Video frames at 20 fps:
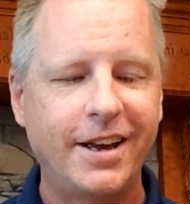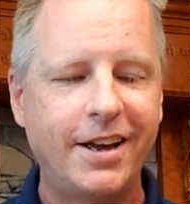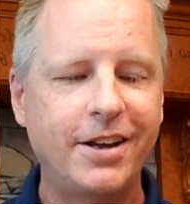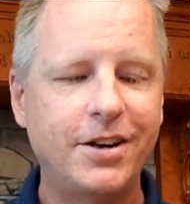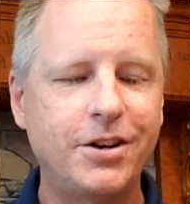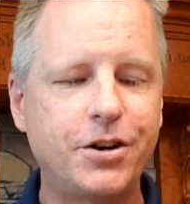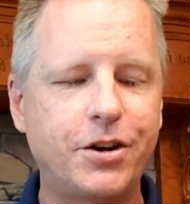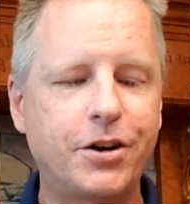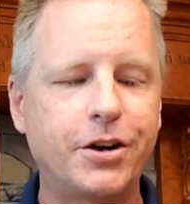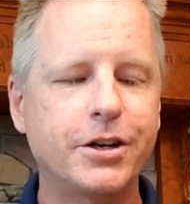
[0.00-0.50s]

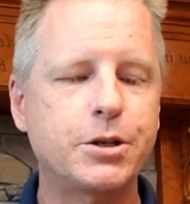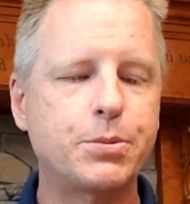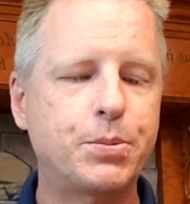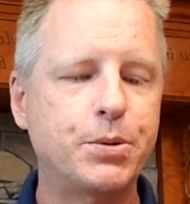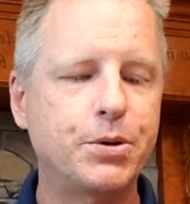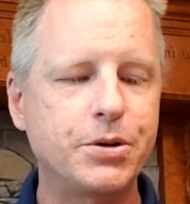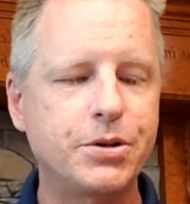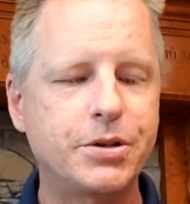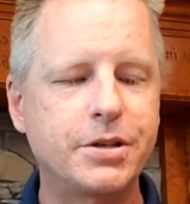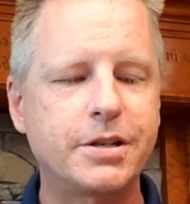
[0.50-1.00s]
Endurance
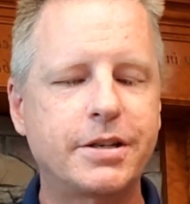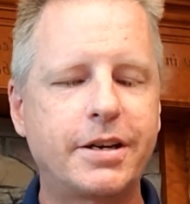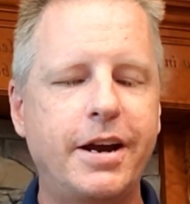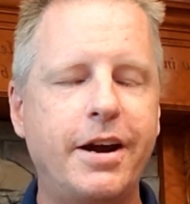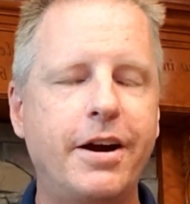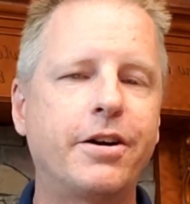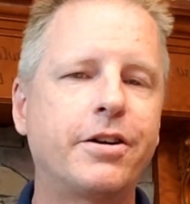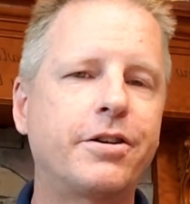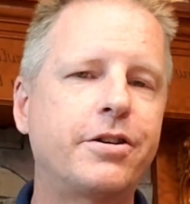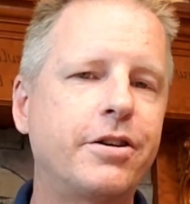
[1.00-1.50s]
produces
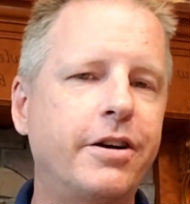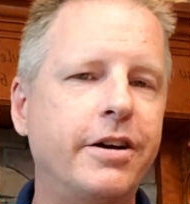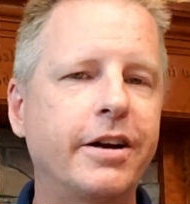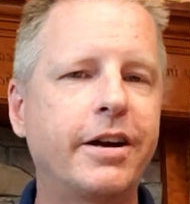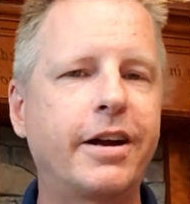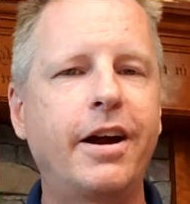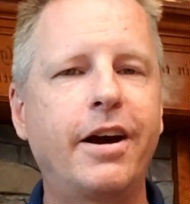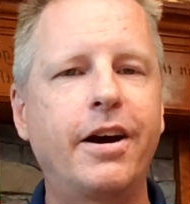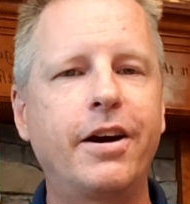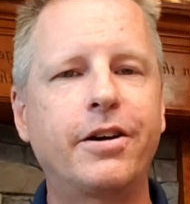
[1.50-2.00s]
character,
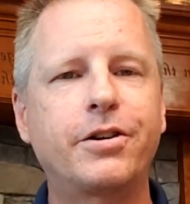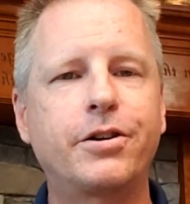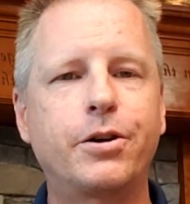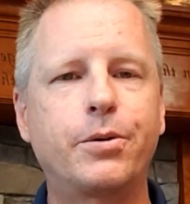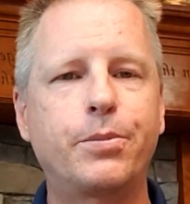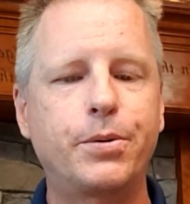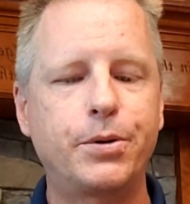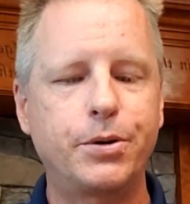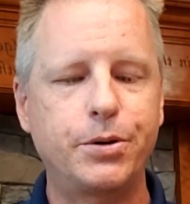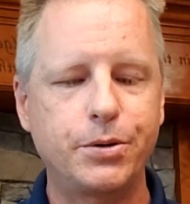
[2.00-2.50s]
and
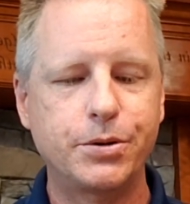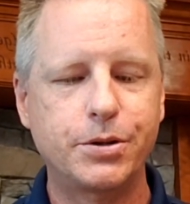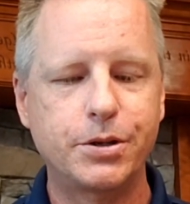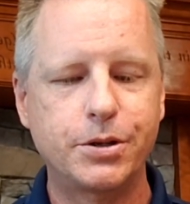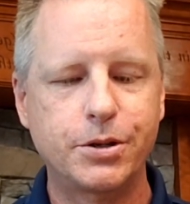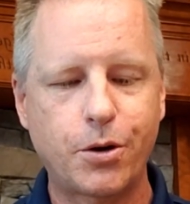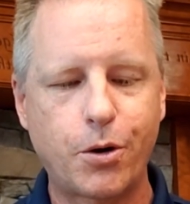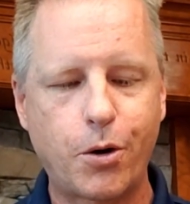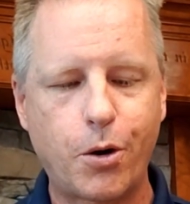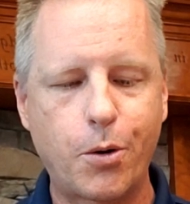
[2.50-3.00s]
character
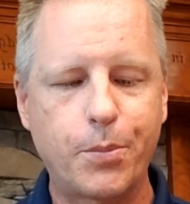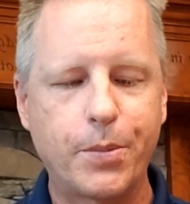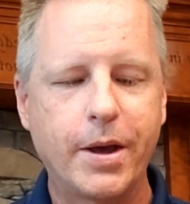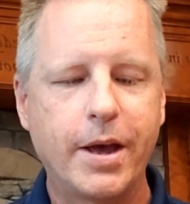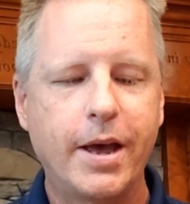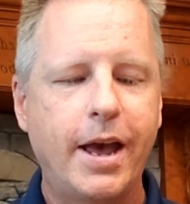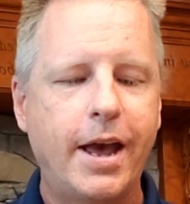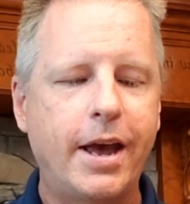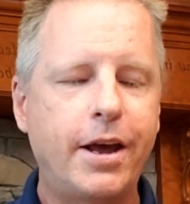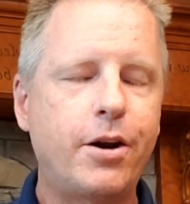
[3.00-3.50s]
produces hope.
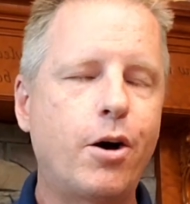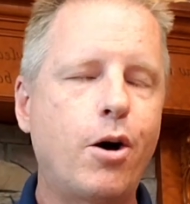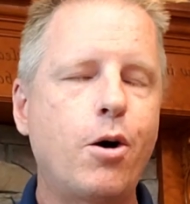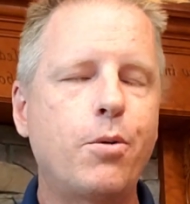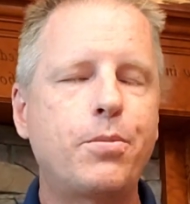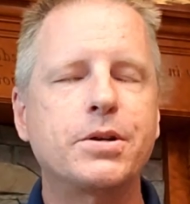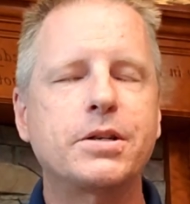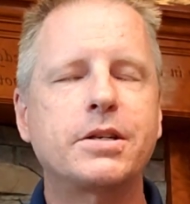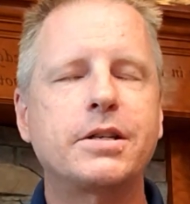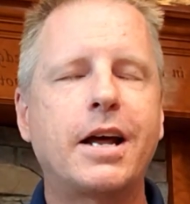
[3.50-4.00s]
And
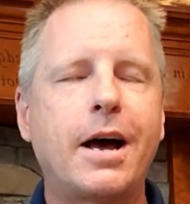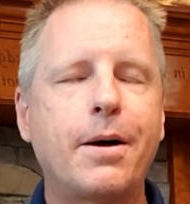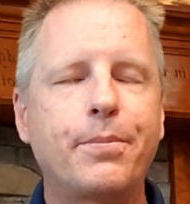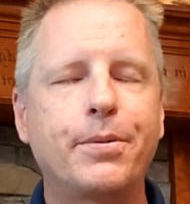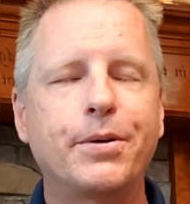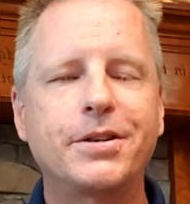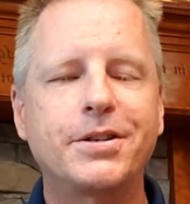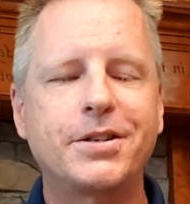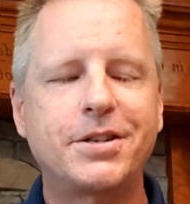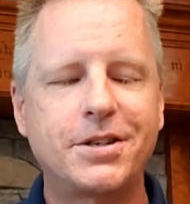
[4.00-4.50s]
hope does not
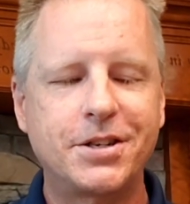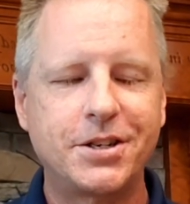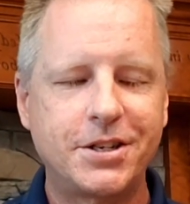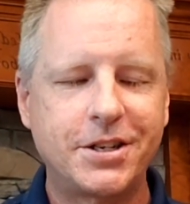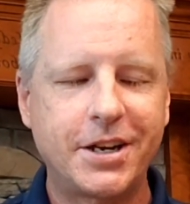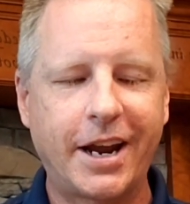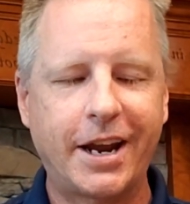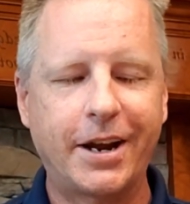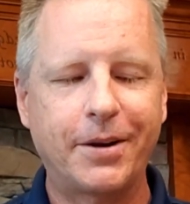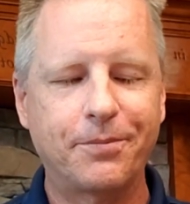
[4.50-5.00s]
put us to
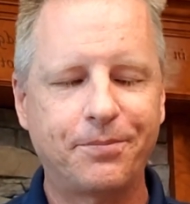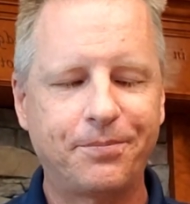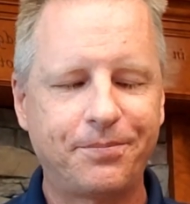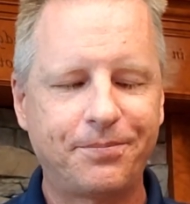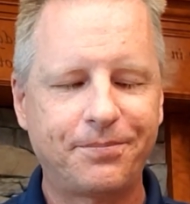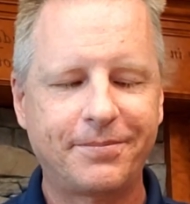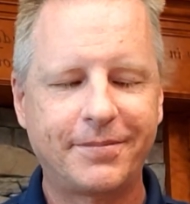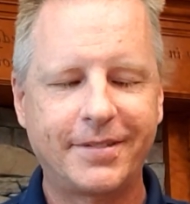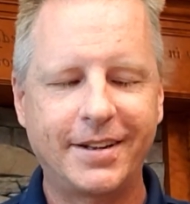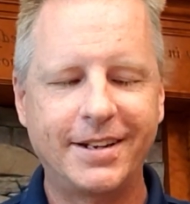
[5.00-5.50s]
shame.
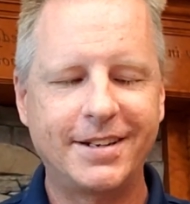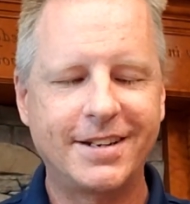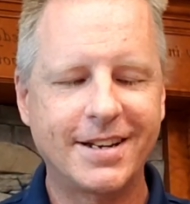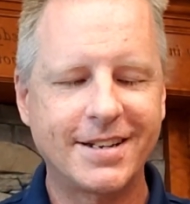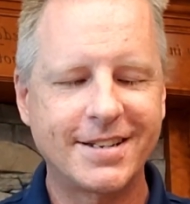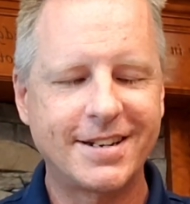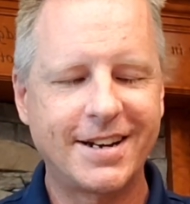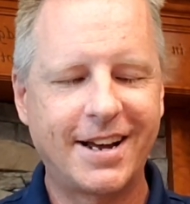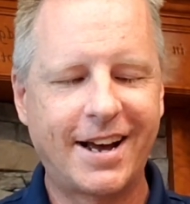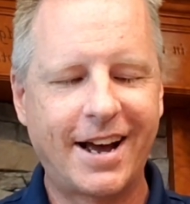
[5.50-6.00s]
It
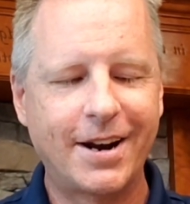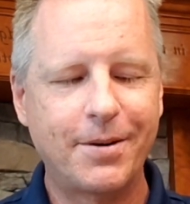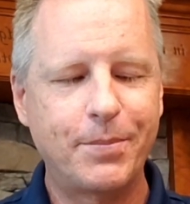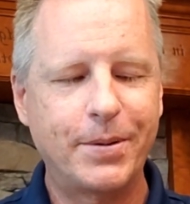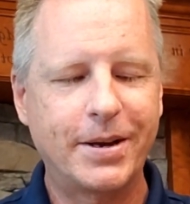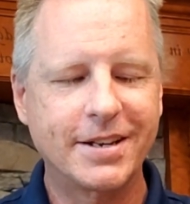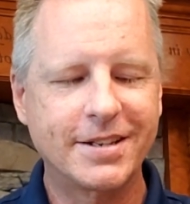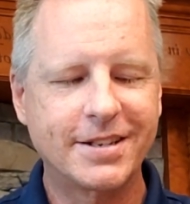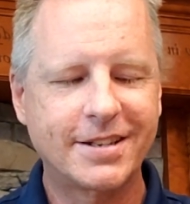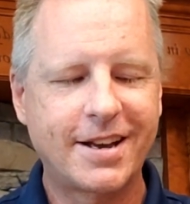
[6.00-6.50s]
does not,
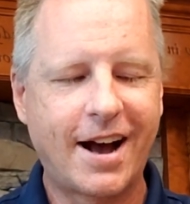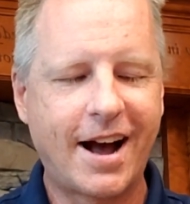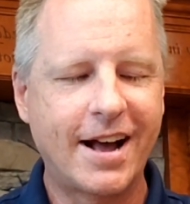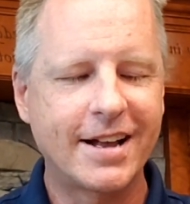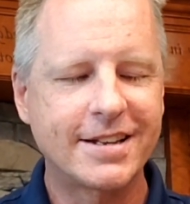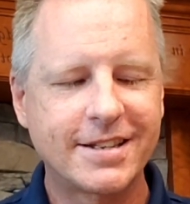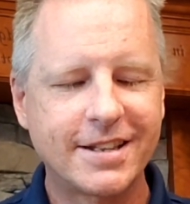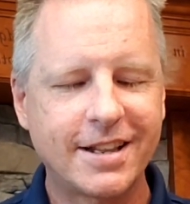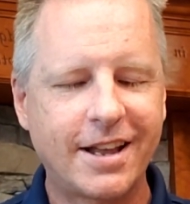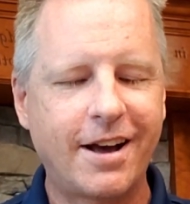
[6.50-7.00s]
because
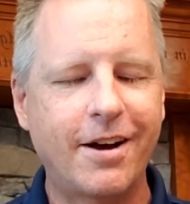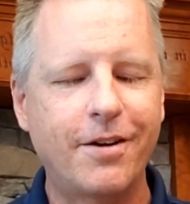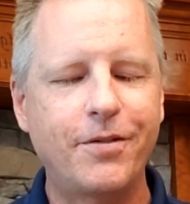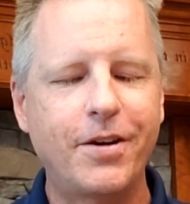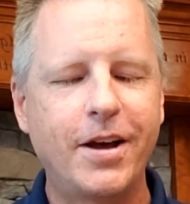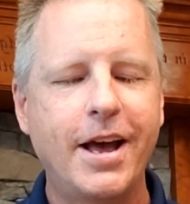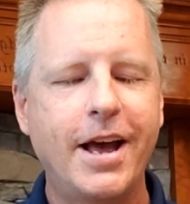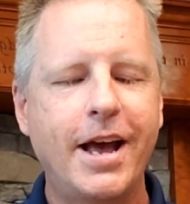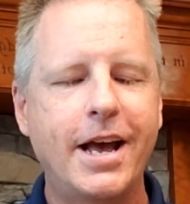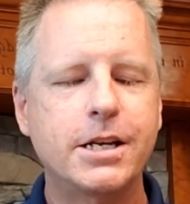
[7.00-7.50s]
God's
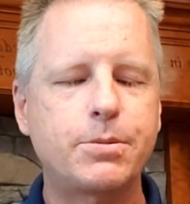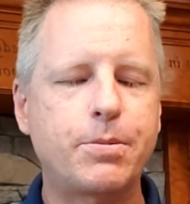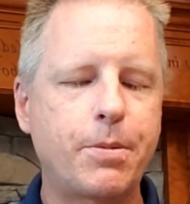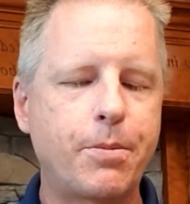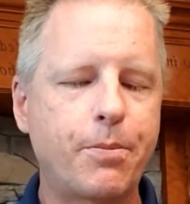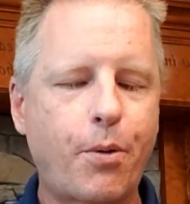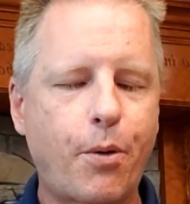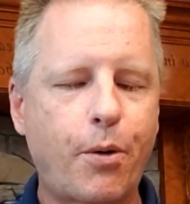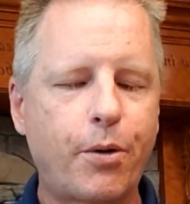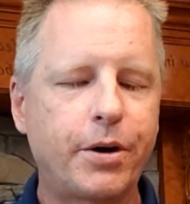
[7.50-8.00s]
love has
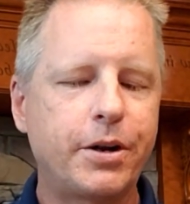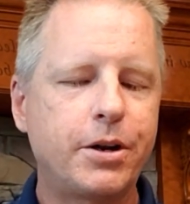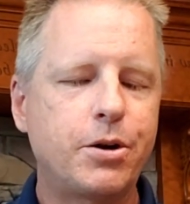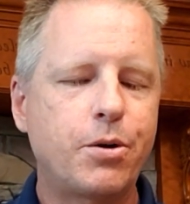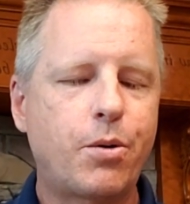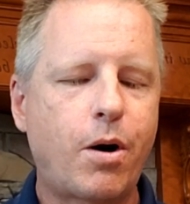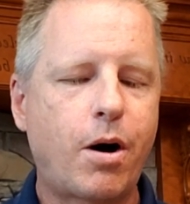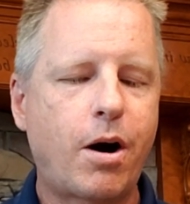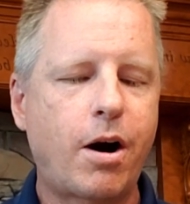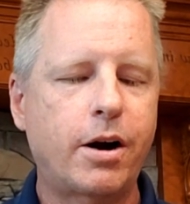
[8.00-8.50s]
been poured
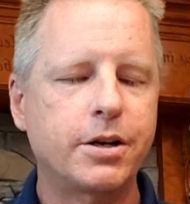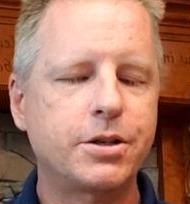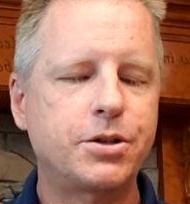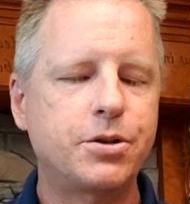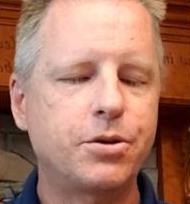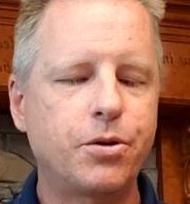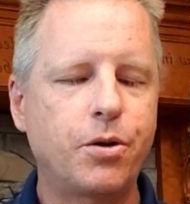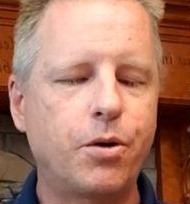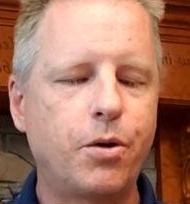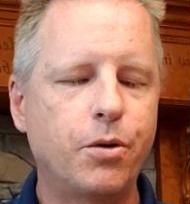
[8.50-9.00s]
into our hearts
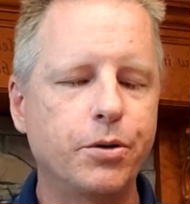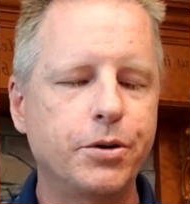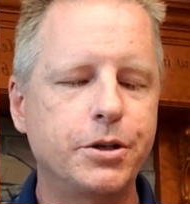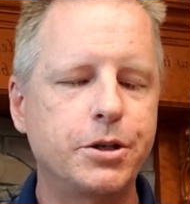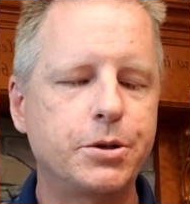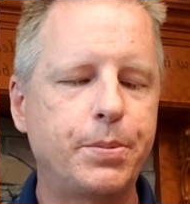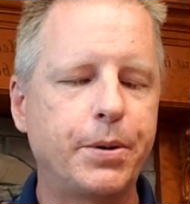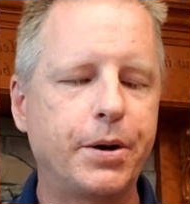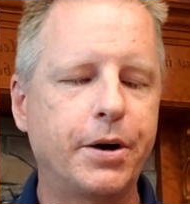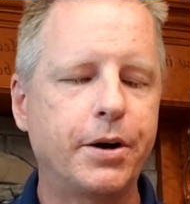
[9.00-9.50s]
through the Holy
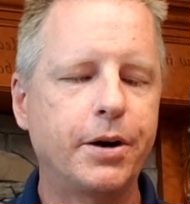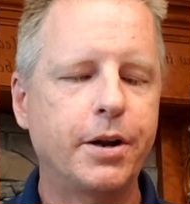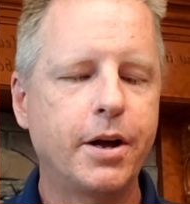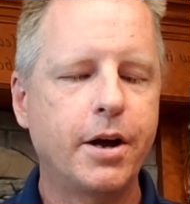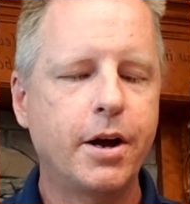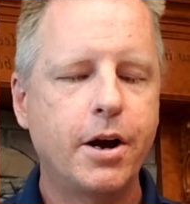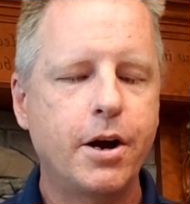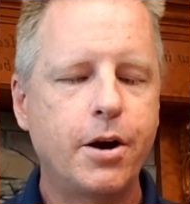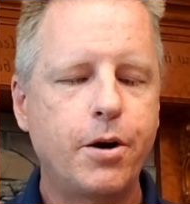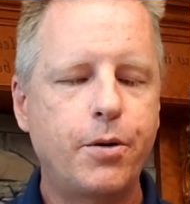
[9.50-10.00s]
Spirit
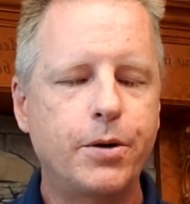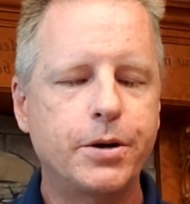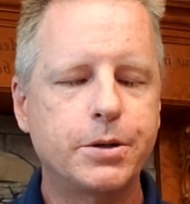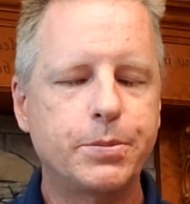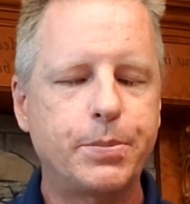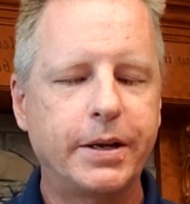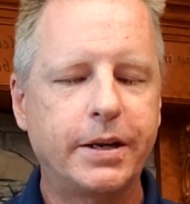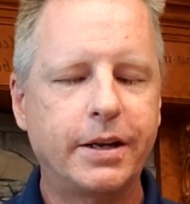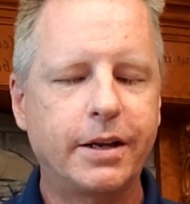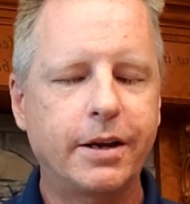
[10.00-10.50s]
who has
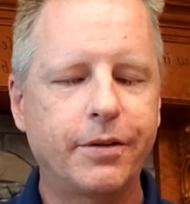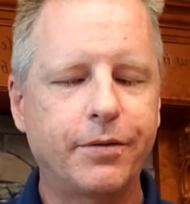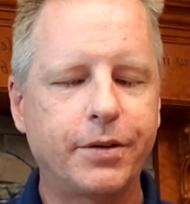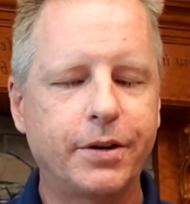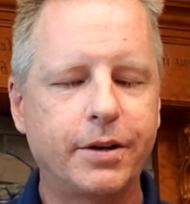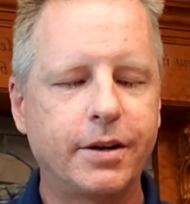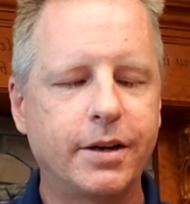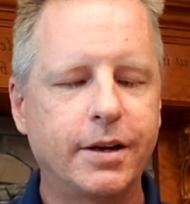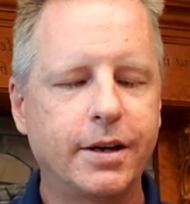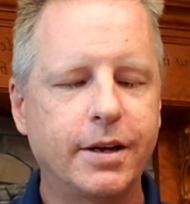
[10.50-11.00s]
been
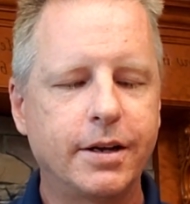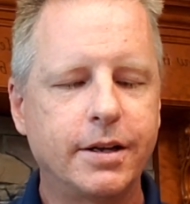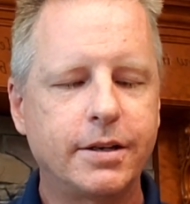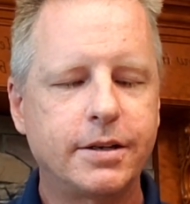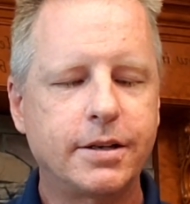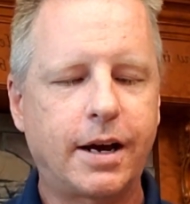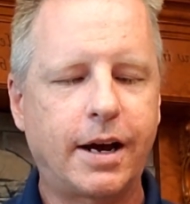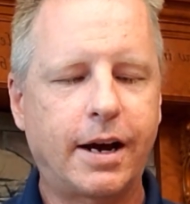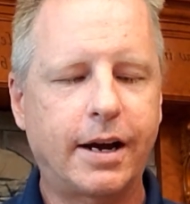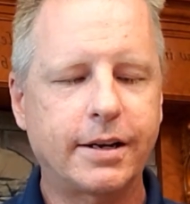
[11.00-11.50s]
given
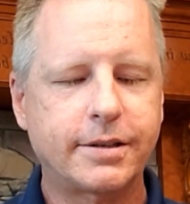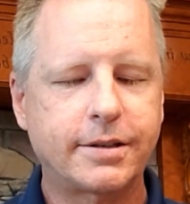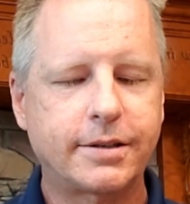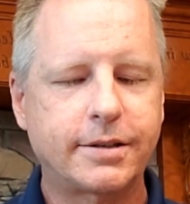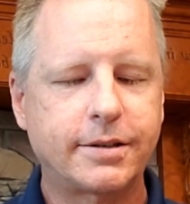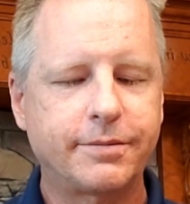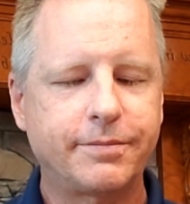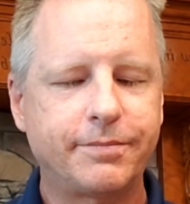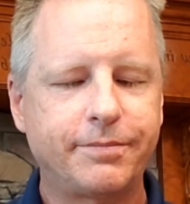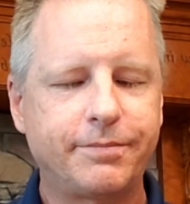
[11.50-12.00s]
to
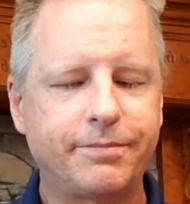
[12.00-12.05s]
us.